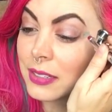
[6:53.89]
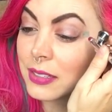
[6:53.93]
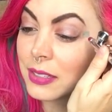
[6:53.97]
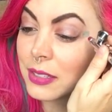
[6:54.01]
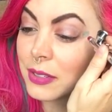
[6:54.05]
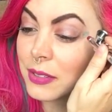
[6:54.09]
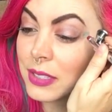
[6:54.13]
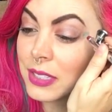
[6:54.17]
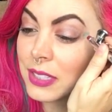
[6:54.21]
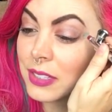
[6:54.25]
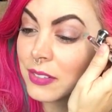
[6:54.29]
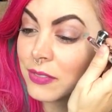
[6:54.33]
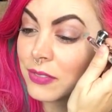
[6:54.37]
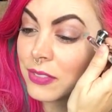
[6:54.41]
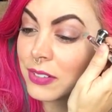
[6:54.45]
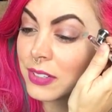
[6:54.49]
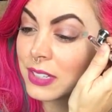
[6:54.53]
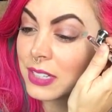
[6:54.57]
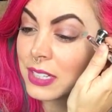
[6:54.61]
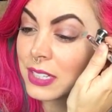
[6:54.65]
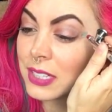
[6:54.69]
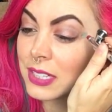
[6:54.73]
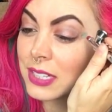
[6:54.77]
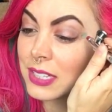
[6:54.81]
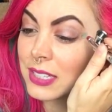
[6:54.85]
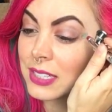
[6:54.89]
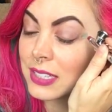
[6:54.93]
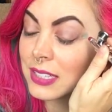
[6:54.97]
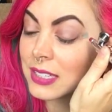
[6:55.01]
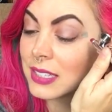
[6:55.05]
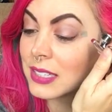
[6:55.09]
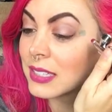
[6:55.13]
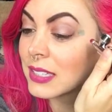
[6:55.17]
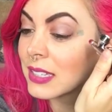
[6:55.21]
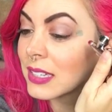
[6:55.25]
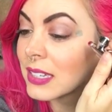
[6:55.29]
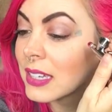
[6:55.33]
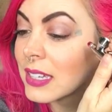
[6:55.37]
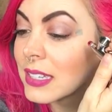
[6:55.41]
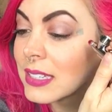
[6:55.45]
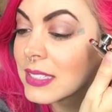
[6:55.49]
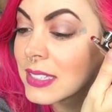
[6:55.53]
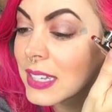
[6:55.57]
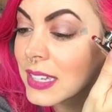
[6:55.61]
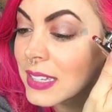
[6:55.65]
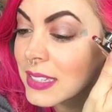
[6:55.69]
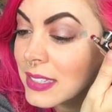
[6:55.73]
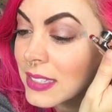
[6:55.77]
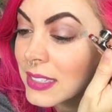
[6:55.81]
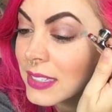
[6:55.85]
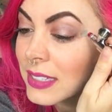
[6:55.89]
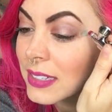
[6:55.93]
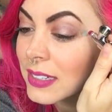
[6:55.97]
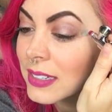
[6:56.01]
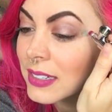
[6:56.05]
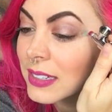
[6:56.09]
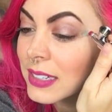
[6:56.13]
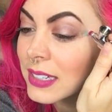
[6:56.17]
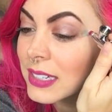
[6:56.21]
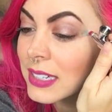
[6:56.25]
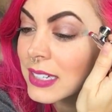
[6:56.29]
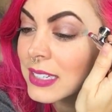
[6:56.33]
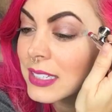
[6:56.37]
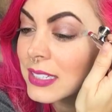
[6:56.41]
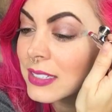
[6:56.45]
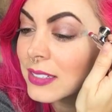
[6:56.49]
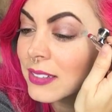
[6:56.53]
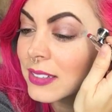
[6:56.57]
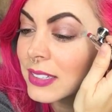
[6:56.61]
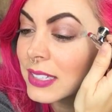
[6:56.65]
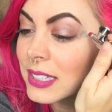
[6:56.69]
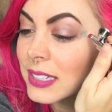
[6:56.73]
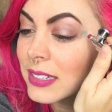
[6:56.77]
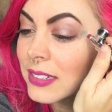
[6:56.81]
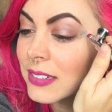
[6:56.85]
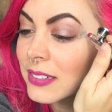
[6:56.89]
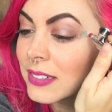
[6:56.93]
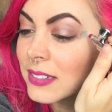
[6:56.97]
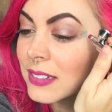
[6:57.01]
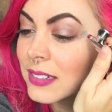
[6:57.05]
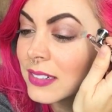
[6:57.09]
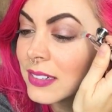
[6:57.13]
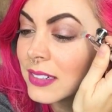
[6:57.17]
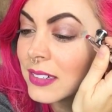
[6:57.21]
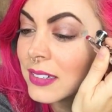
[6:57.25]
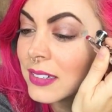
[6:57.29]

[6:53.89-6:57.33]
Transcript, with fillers: close in for this because it's a stencil and it's so little.